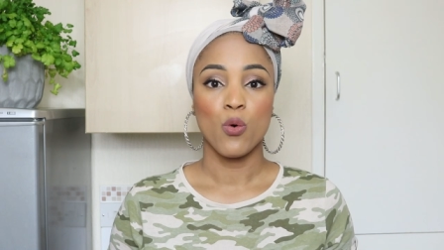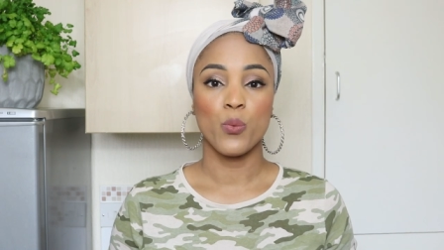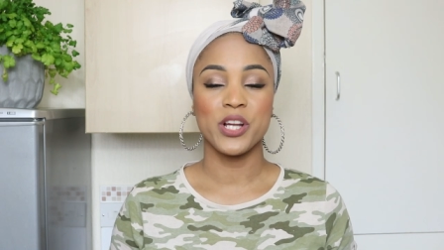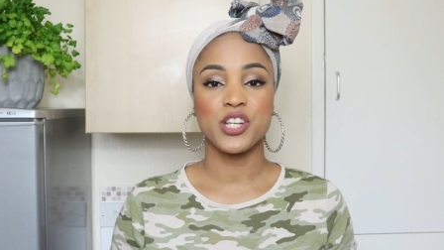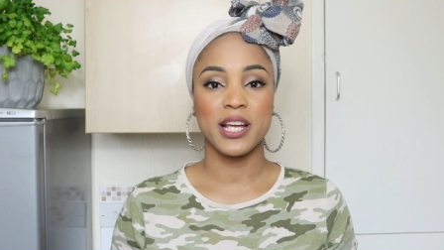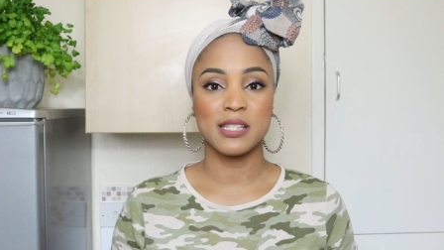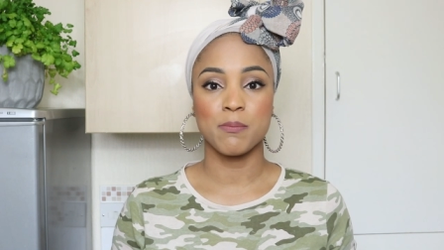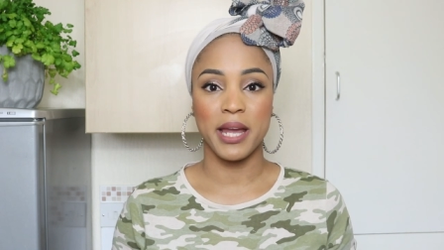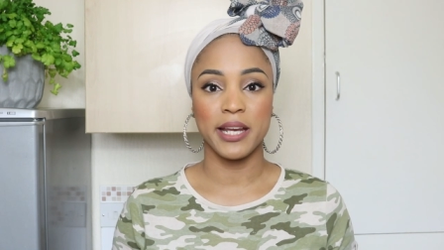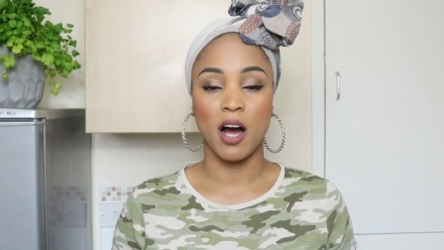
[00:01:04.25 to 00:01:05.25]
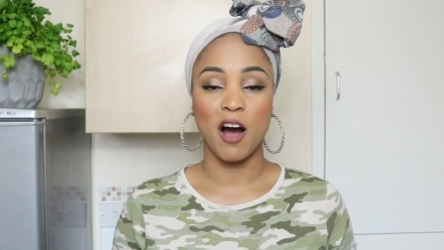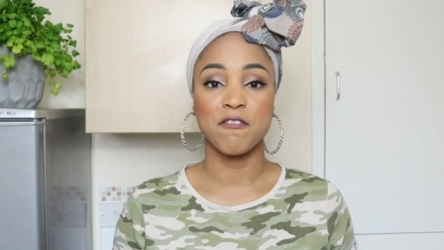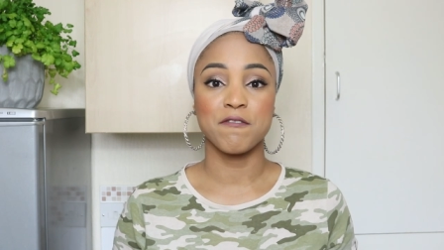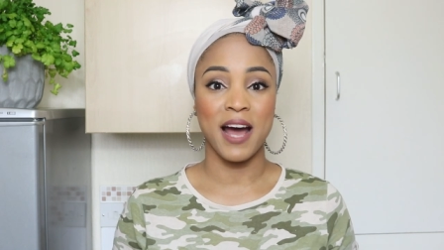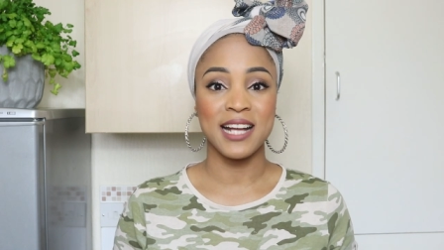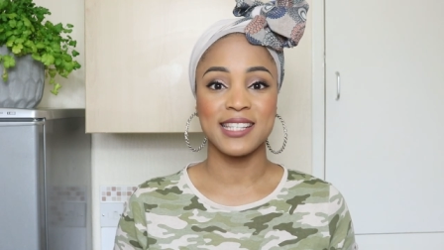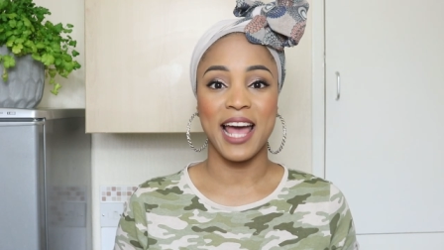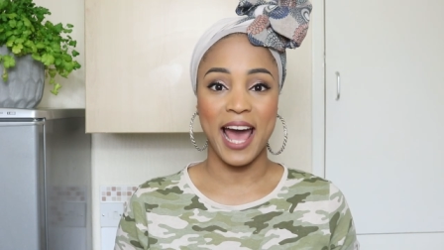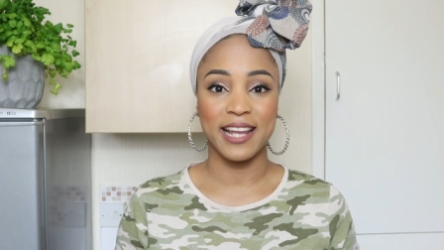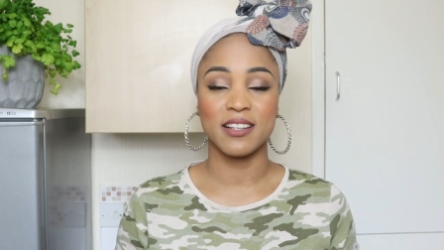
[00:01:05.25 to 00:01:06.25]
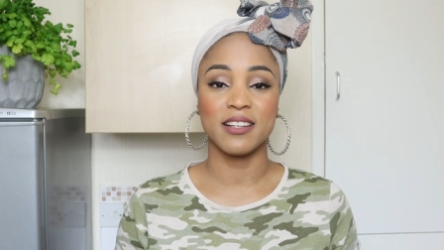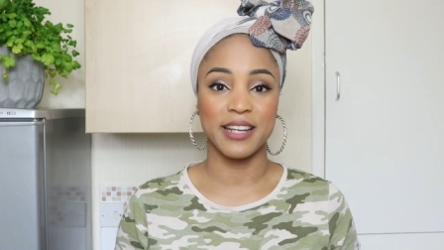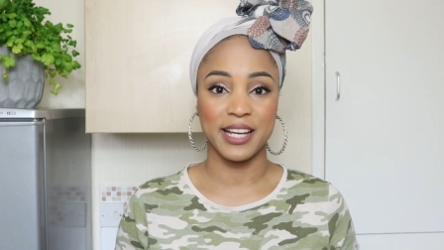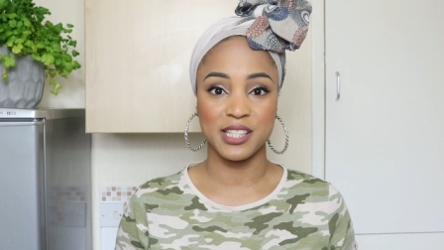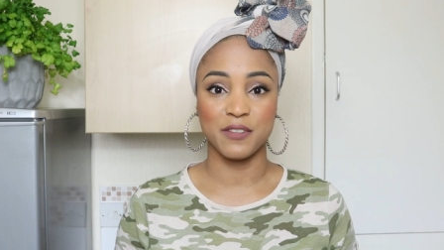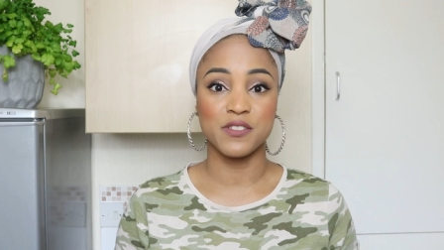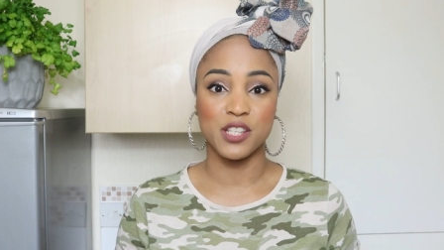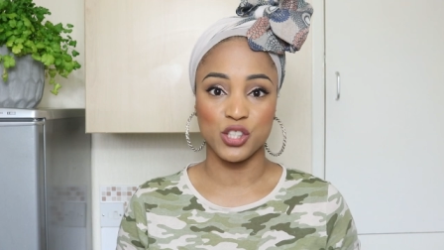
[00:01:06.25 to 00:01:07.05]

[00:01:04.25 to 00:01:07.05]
which is made of fat and connective